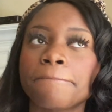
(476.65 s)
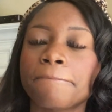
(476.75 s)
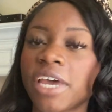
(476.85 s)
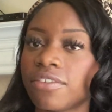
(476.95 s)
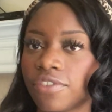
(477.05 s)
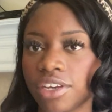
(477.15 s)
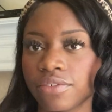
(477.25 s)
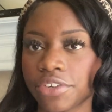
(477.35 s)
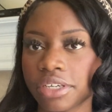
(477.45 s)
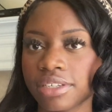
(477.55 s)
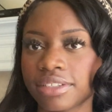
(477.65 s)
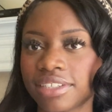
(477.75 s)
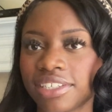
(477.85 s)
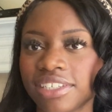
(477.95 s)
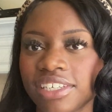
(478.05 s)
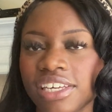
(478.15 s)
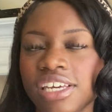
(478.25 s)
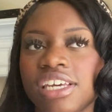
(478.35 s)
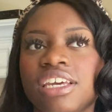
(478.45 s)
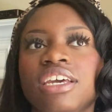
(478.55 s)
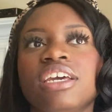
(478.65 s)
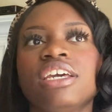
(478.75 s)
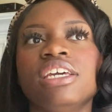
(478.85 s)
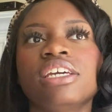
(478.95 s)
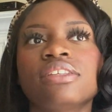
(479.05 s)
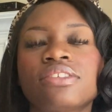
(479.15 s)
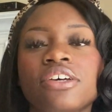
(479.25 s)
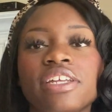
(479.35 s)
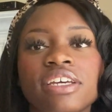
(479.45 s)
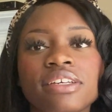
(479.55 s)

my favorite. And so like I